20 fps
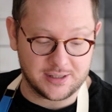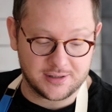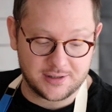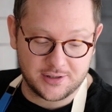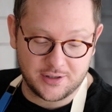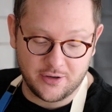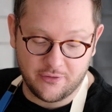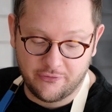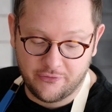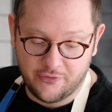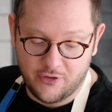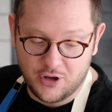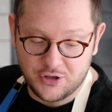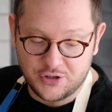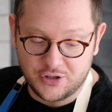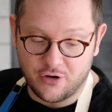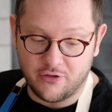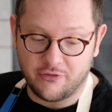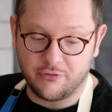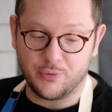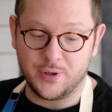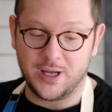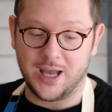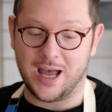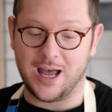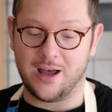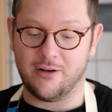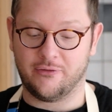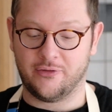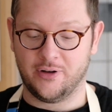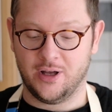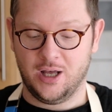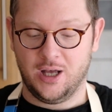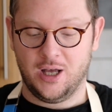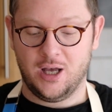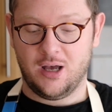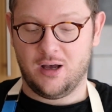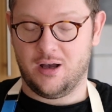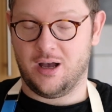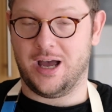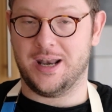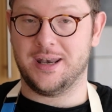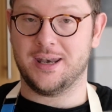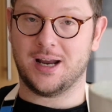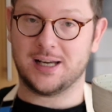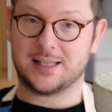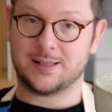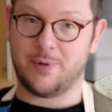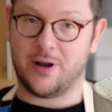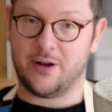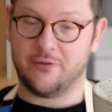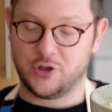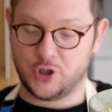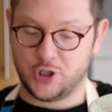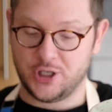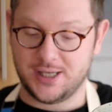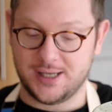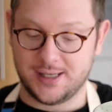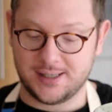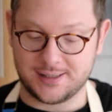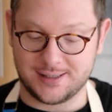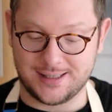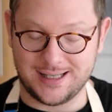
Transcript: So first off, we have a nice amount of cheese.